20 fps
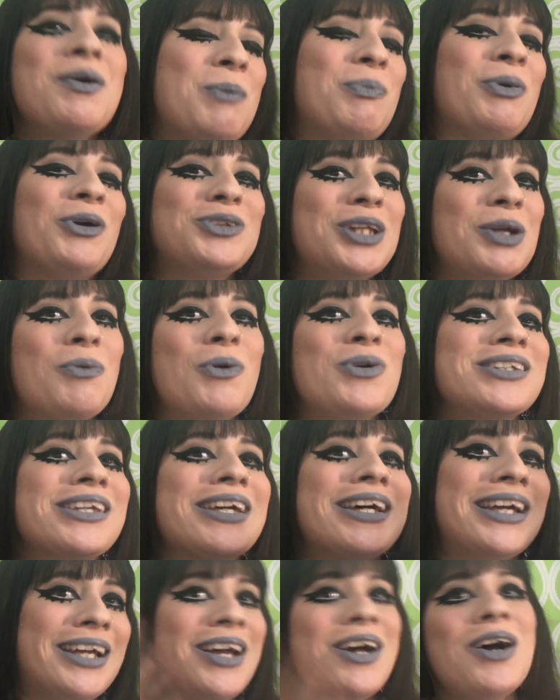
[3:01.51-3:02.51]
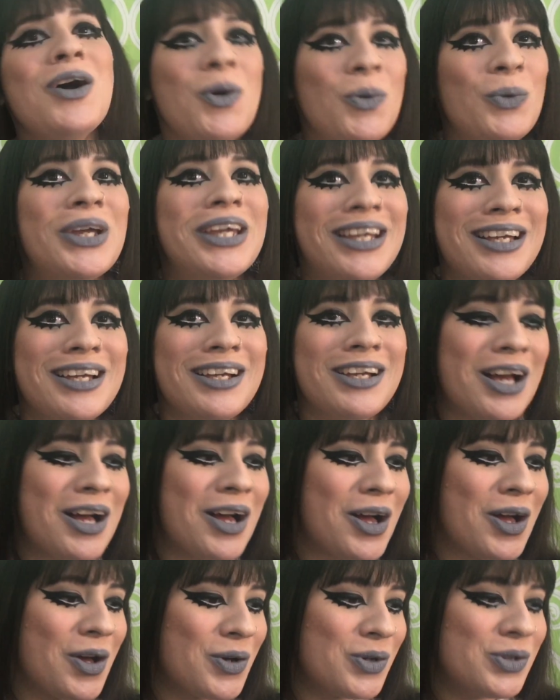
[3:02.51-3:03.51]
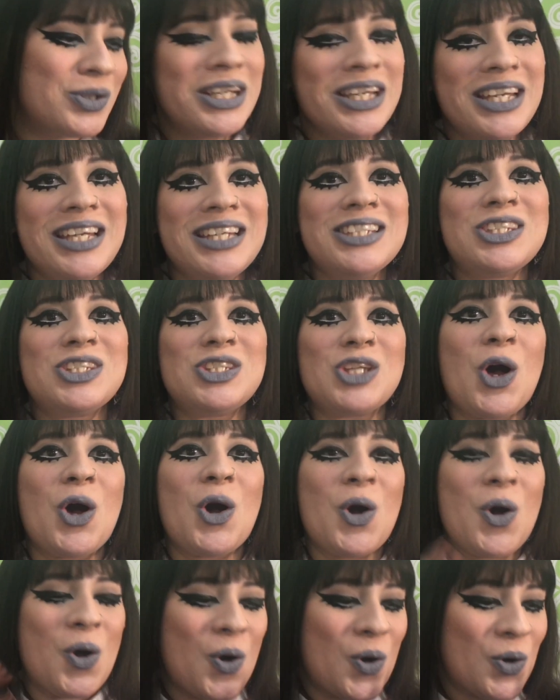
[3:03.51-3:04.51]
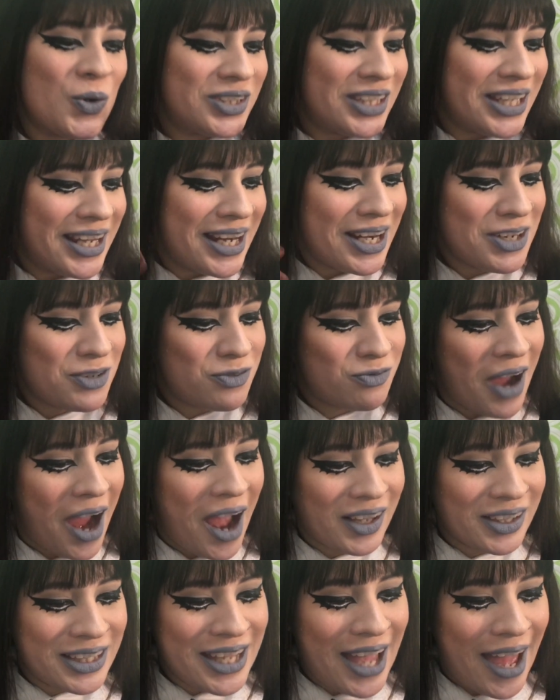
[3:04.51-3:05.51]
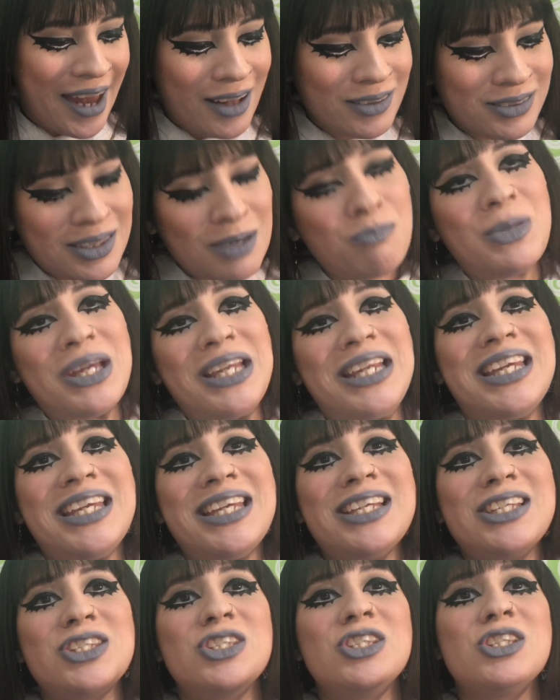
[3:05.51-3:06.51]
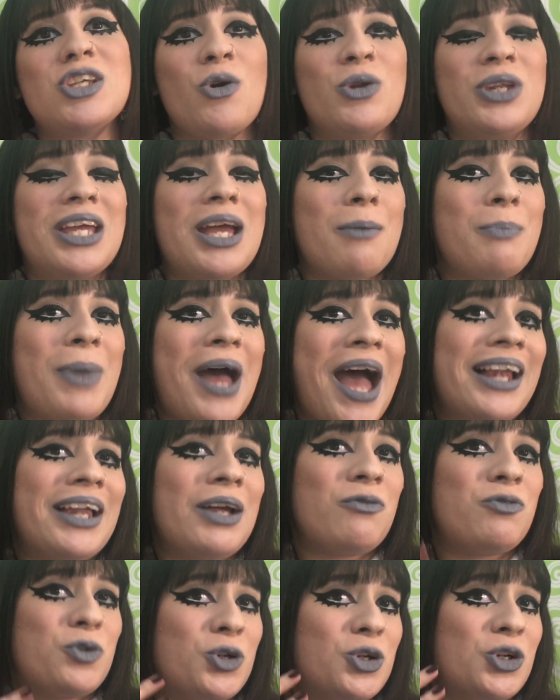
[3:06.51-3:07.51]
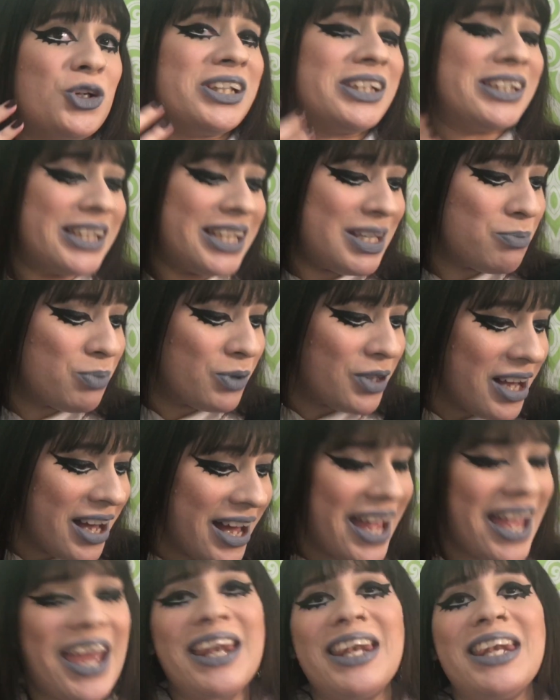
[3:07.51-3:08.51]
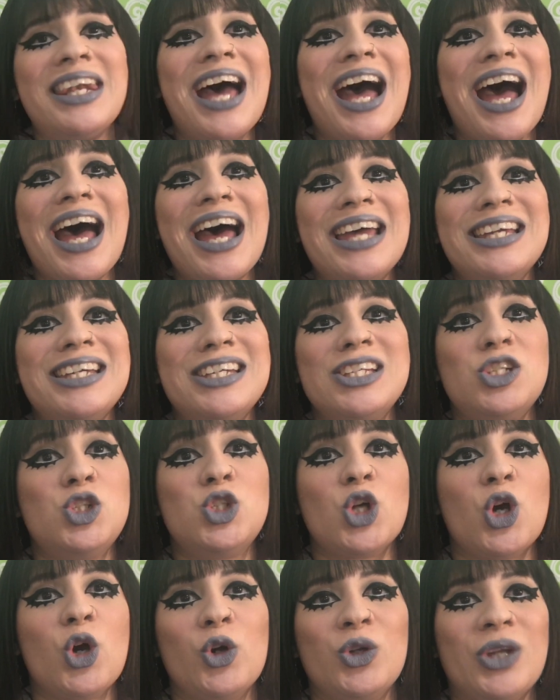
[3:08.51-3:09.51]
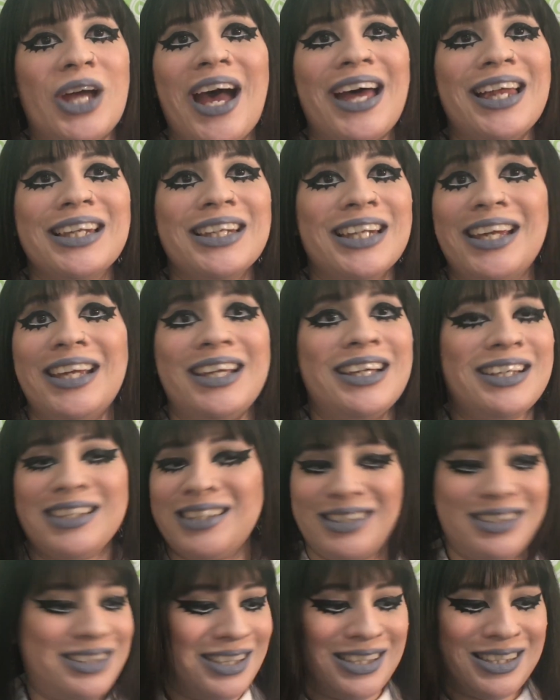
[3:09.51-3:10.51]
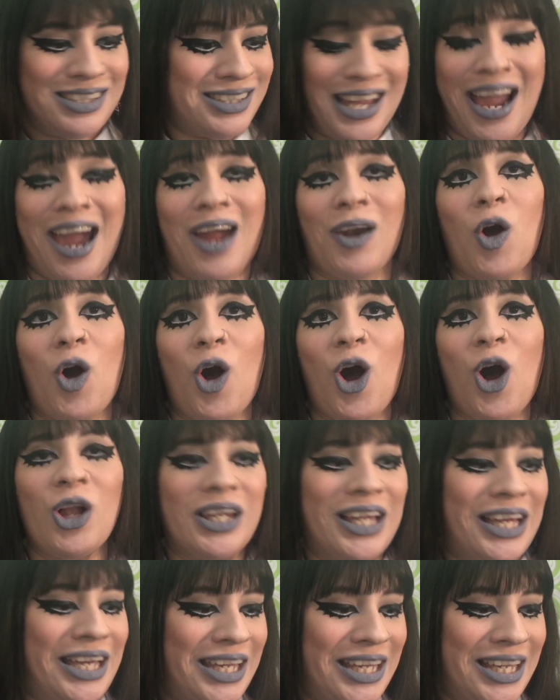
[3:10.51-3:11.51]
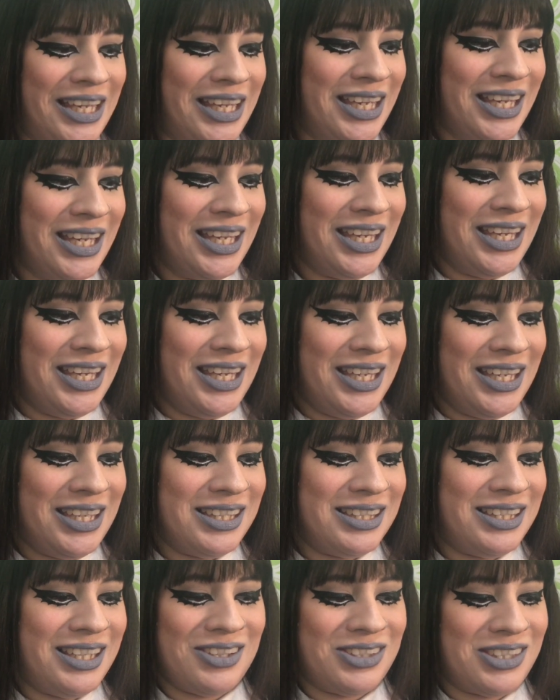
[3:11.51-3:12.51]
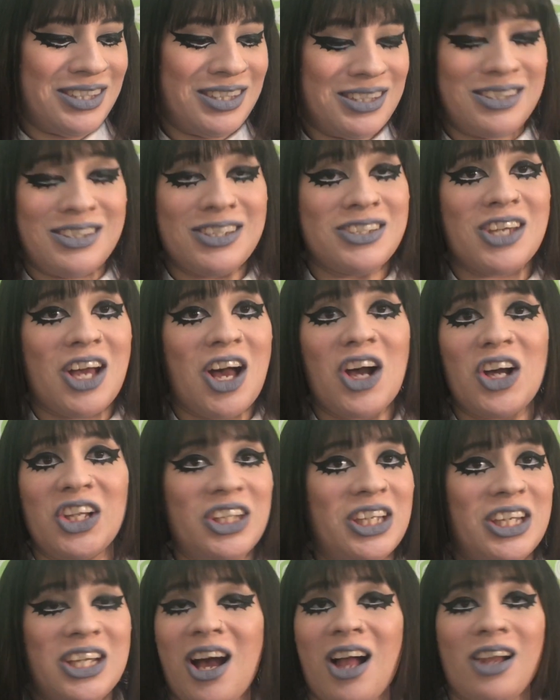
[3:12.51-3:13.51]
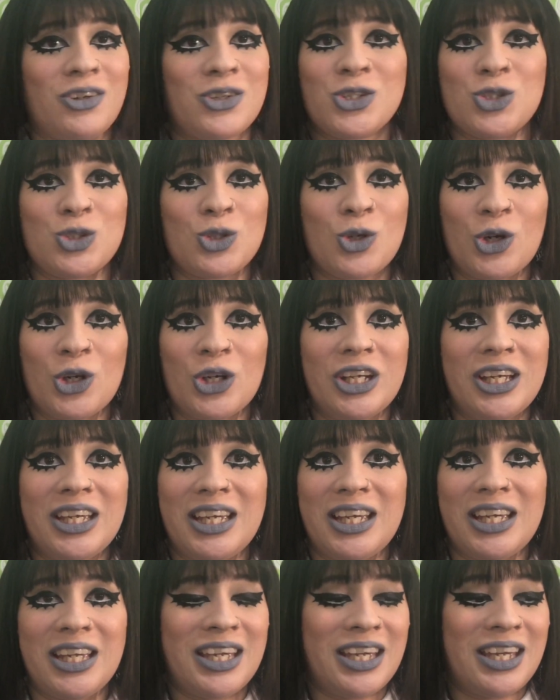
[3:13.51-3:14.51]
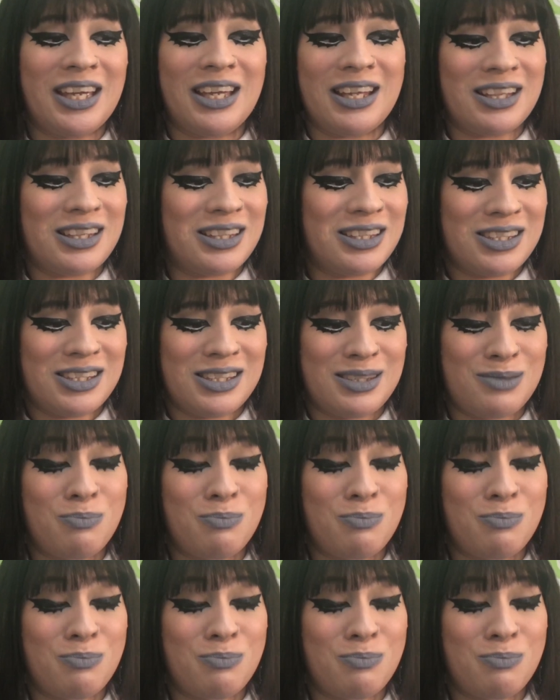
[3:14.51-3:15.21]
birthday was like a week ago, so they finally got out the mini Zodiac palette for Libra, and I do not like this at all. Like, this is just ugly color story. It's